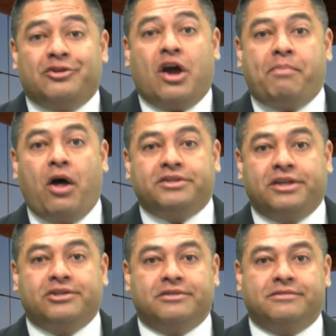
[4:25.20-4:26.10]
is not a
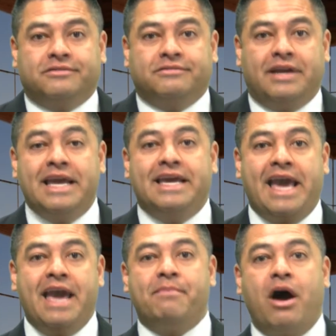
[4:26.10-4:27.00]
politician. He
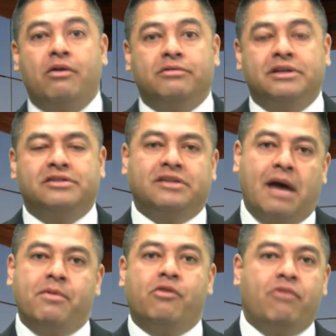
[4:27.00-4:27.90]
came out, he says,
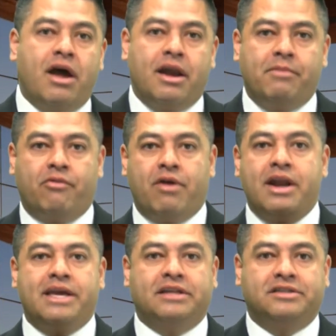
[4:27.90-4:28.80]
I'm going to
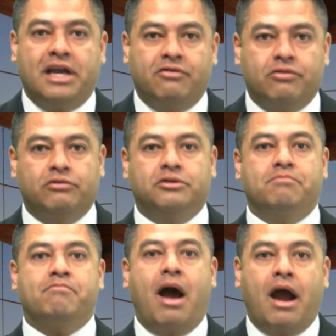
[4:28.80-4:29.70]
run against Ted Cruz,
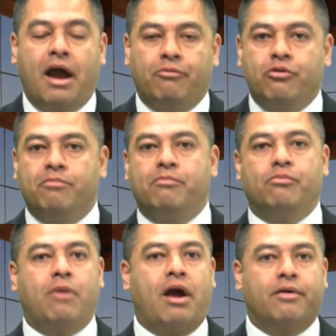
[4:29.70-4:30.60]

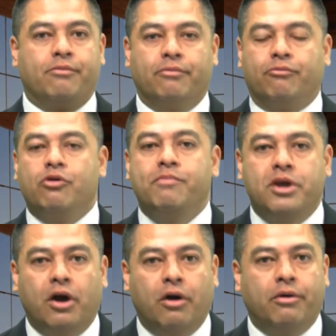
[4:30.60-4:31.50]

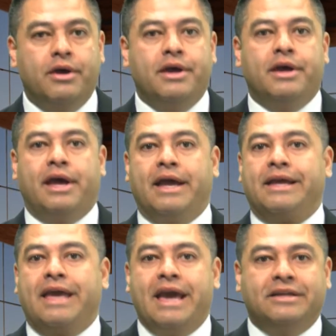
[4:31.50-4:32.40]
Rubio,
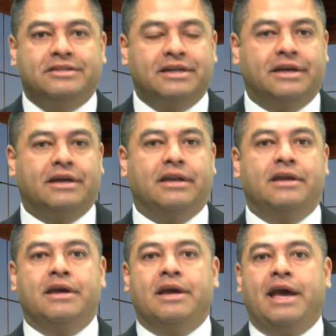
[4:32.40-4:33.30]
and
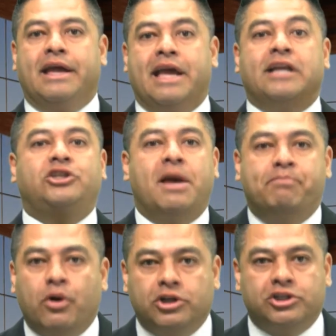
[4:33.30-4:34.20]
Kasich, and
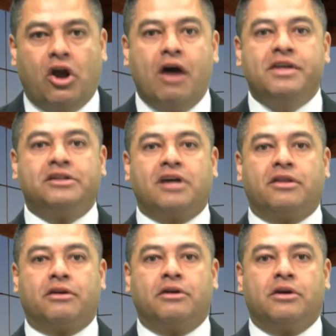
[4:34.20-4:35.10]
Jeb Bush, and all these
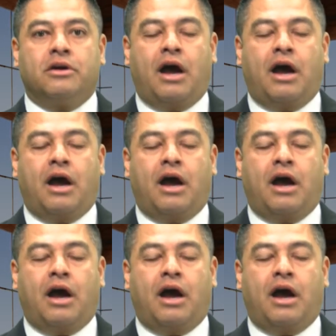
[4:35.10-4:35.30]
other